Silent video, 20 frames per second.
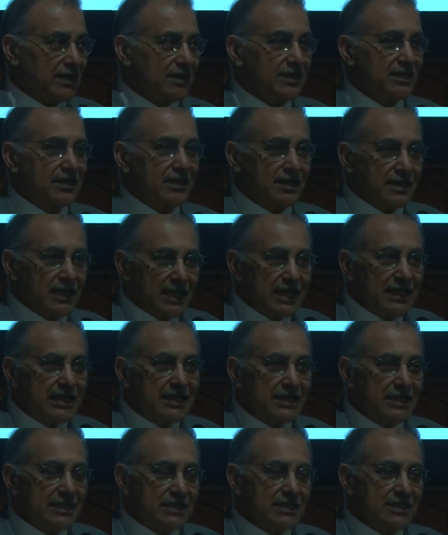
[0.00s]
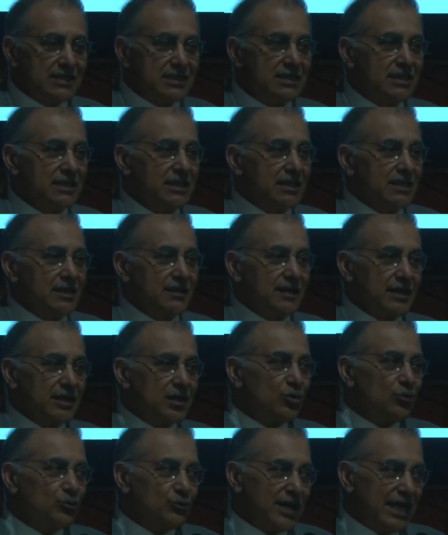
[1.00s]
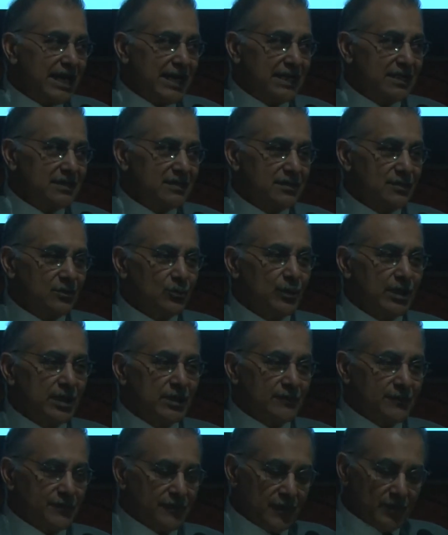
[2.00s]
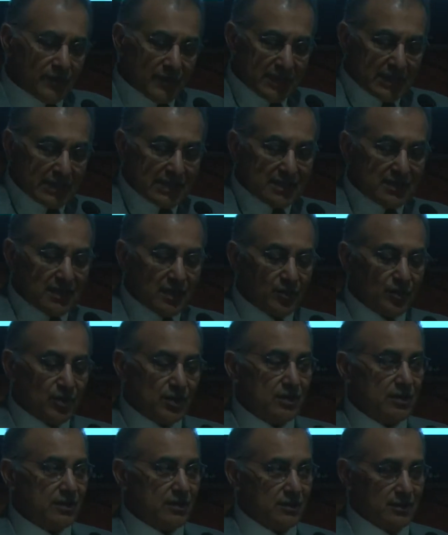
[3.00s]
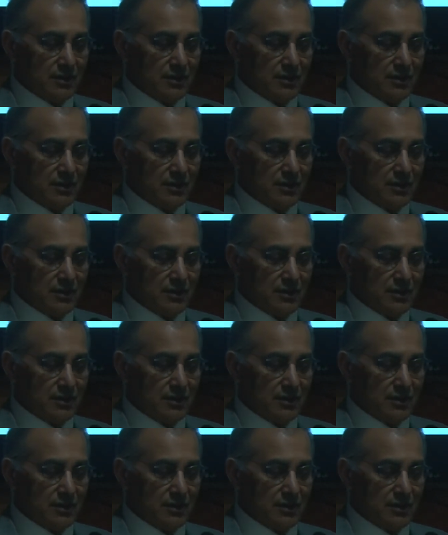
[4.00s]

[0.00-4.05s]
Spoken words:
the Canadians, their rate went from this number